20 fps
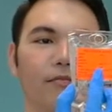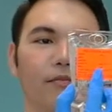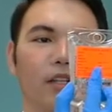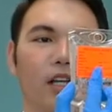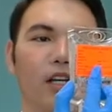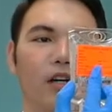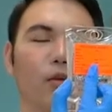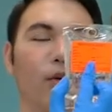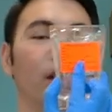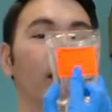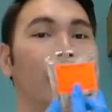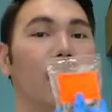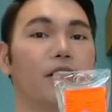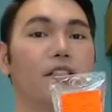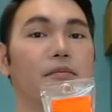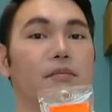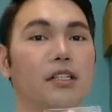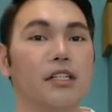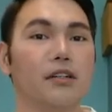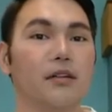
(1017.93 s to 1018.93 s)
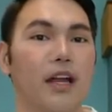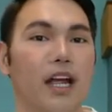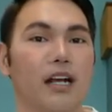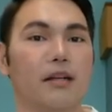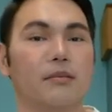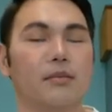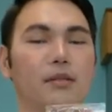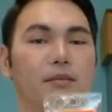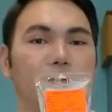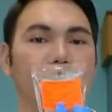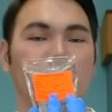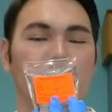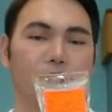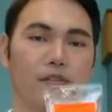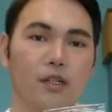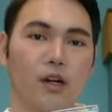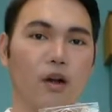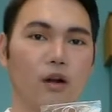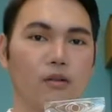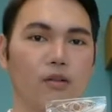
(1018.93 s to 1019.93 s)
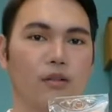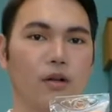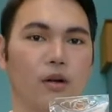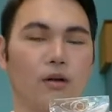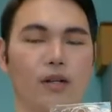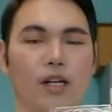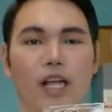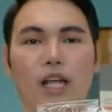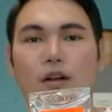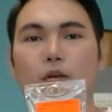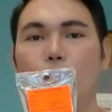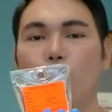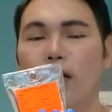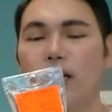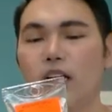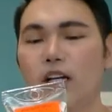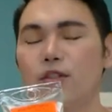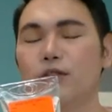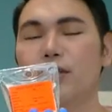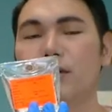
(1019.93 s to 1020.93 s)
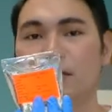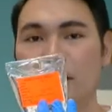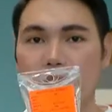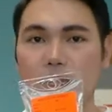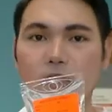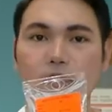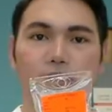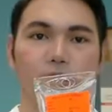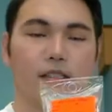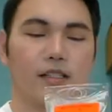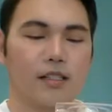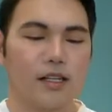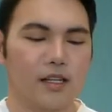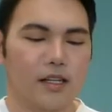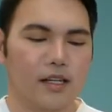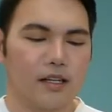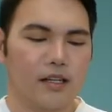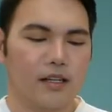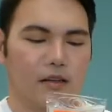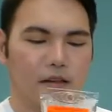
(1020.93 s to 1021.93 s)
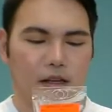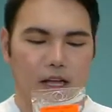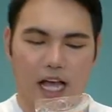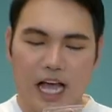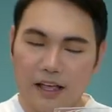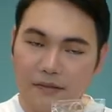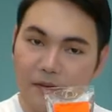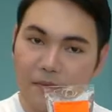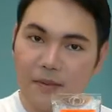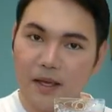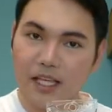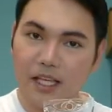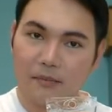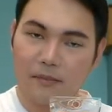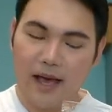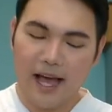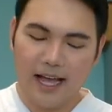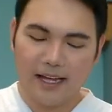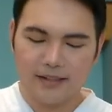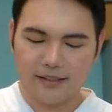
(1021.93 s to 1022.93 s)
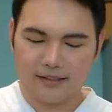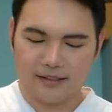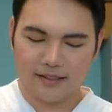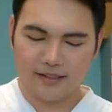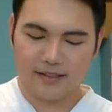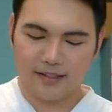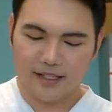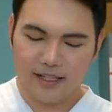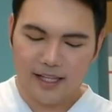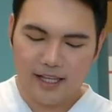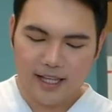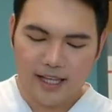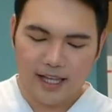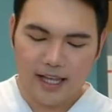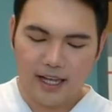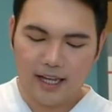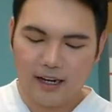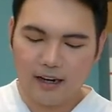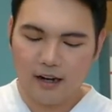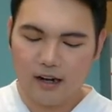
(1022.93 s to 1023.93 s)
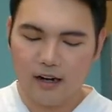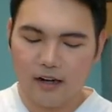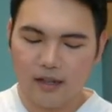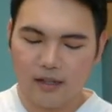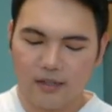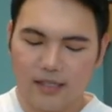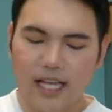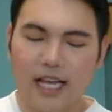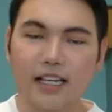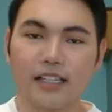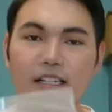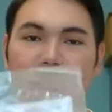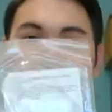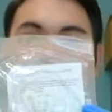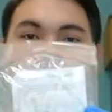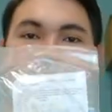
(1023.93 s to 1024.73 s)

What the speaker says: 1000 milligrams of ceftriaxone and 100 mils IV piggyback, and our secondary